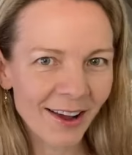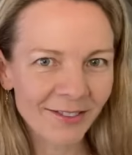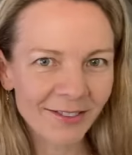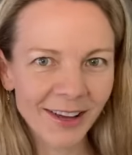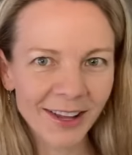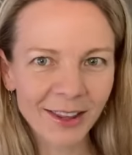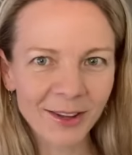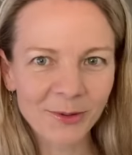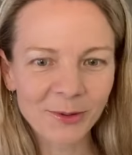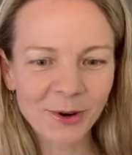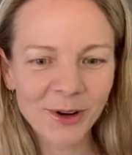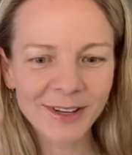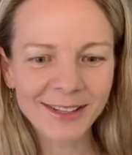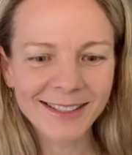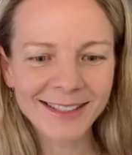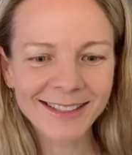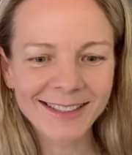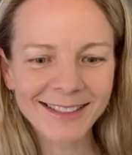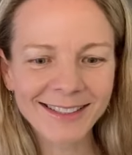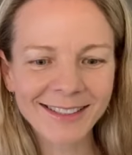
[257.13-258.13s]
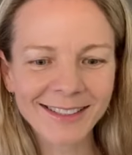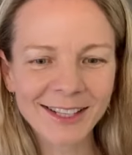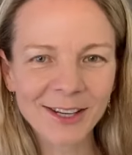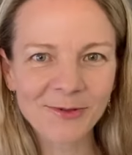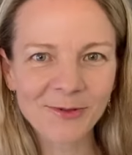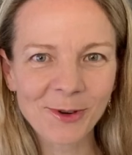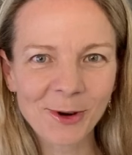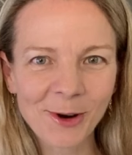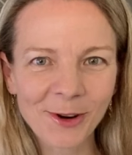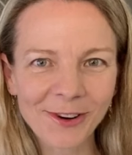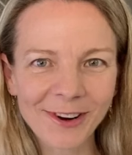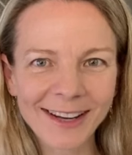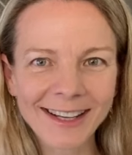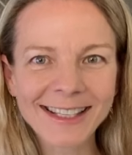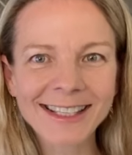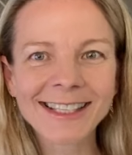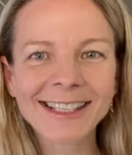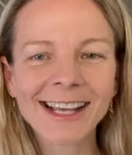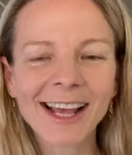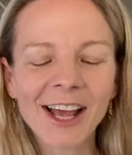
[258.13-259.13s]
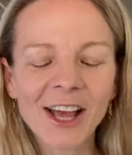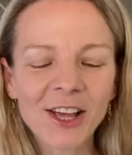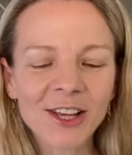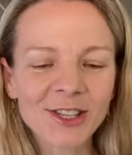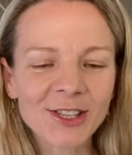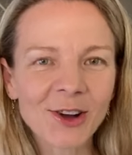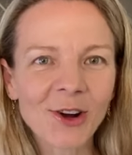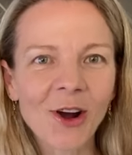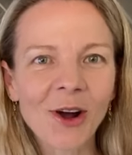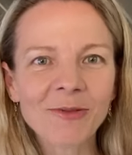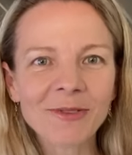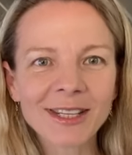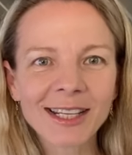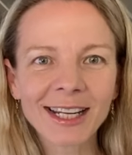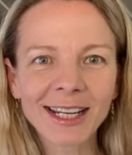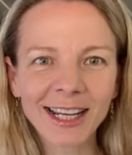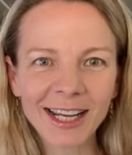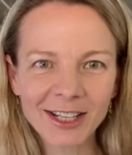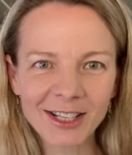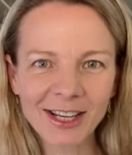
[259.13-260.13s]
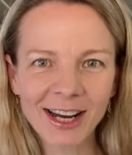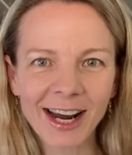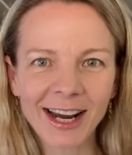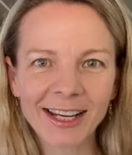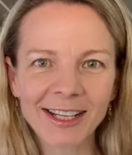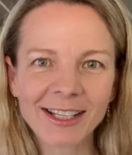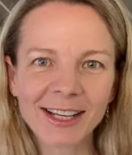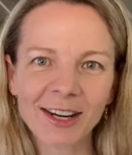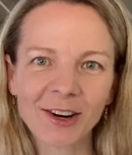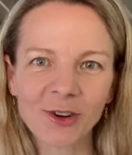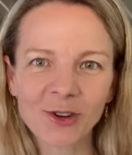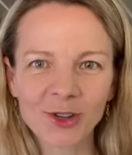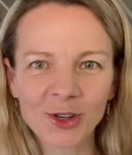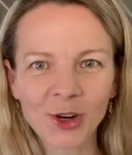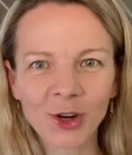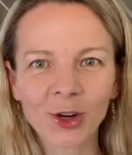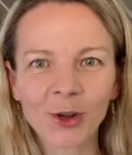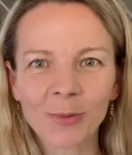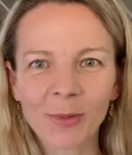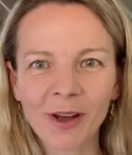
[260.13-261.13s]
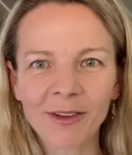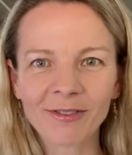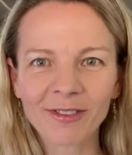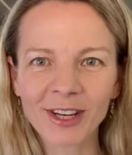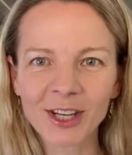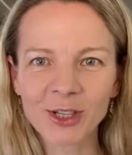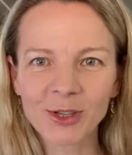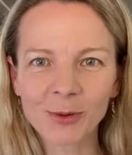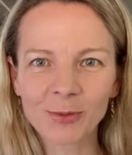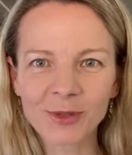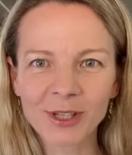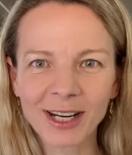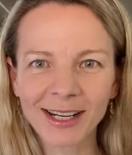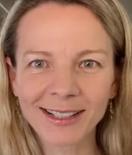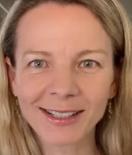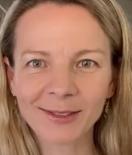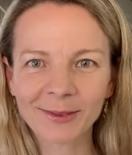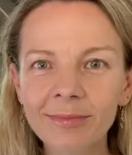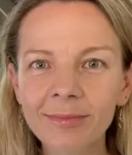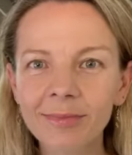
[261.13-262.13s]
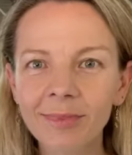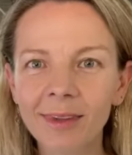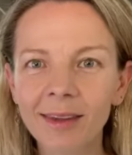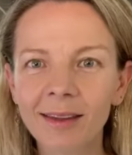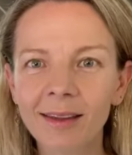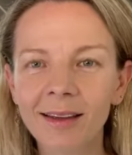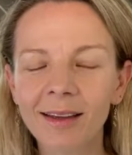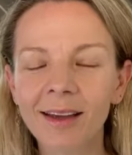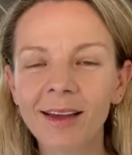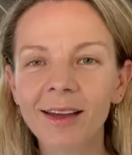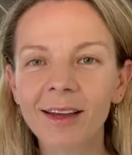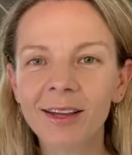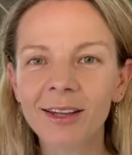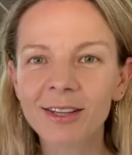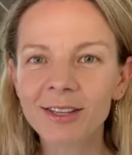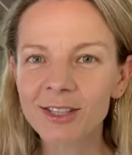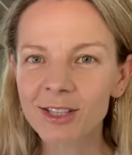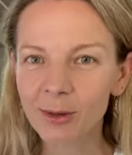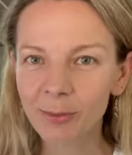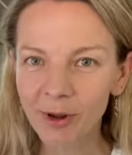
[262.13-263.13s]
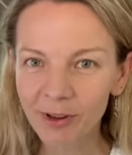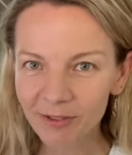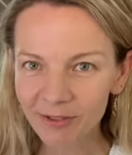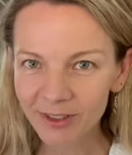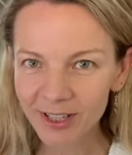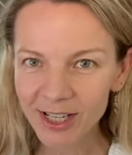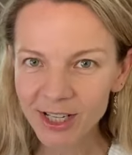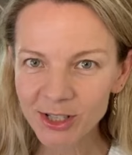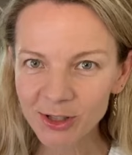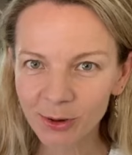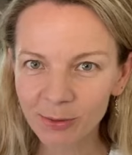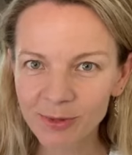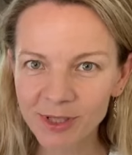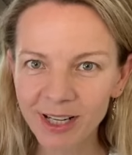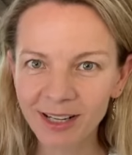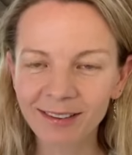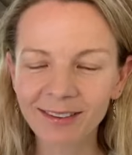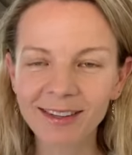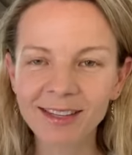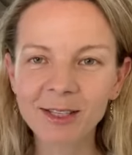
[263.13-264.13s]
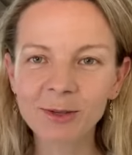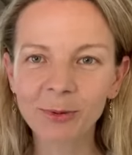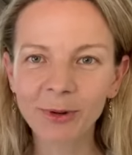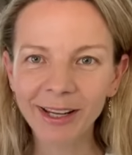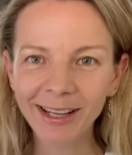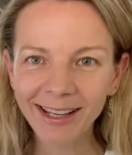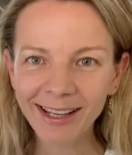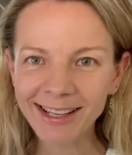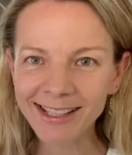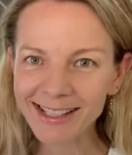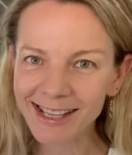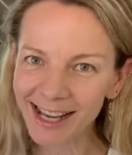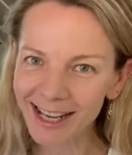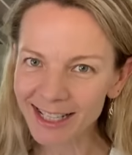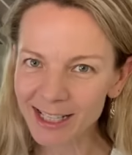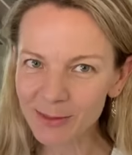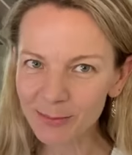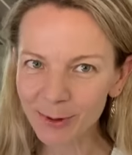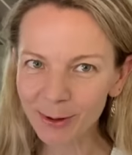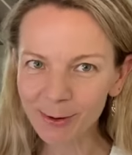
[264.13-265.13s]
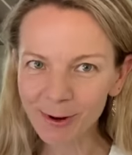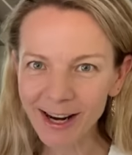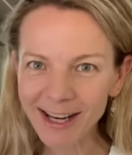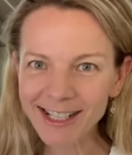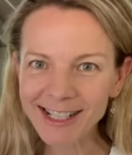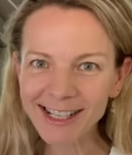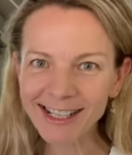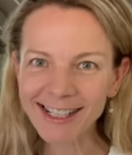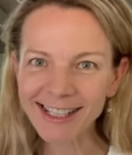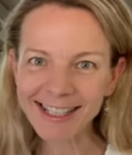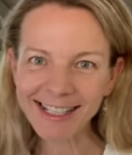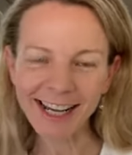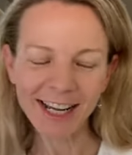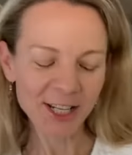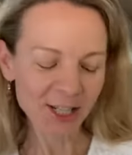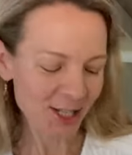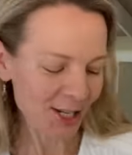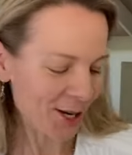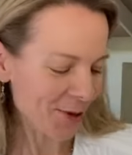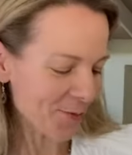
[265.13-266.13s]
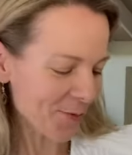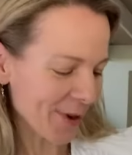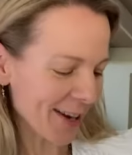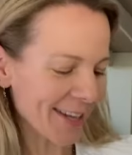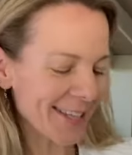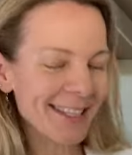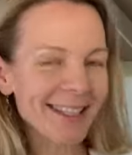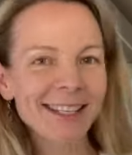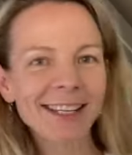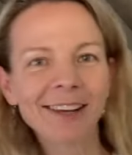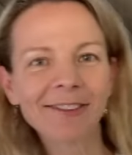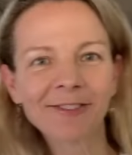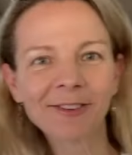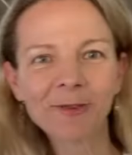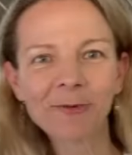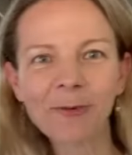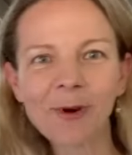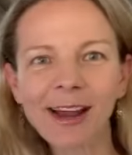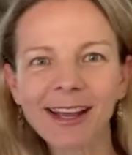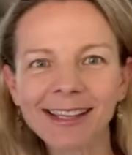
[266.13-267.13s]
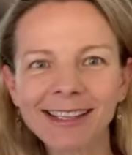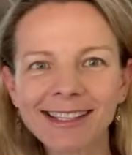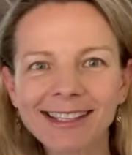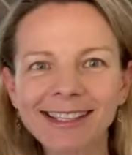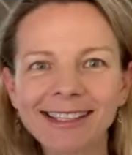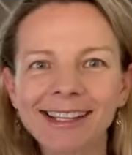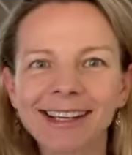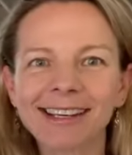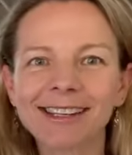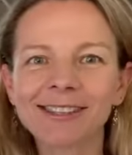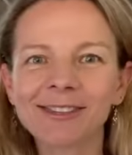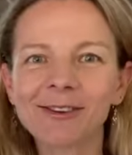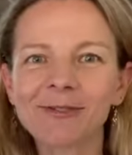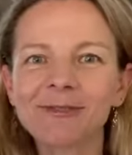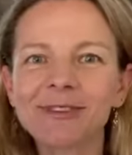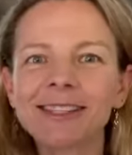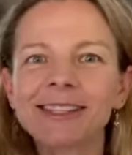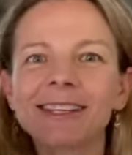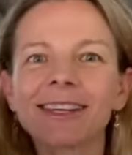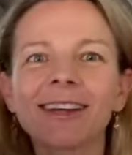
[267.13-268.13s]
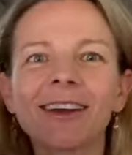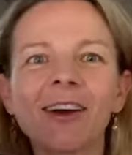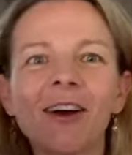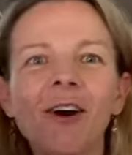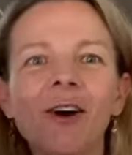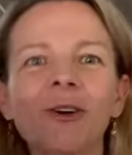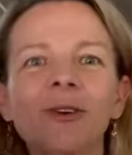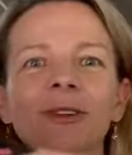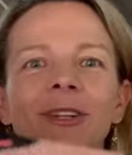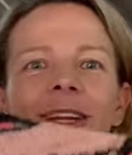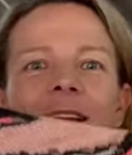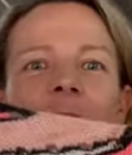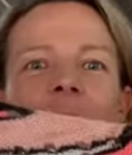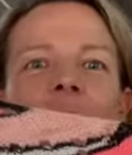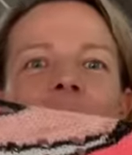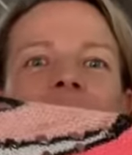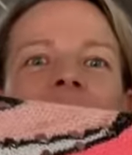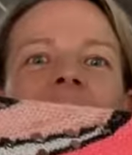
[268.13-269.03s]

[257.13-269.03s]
other works in progress. So I'm just gonna get changed and I'll show you my finished object. So my finished object this week is Exploration Station by Stephen West. So I'm just gonna hold it up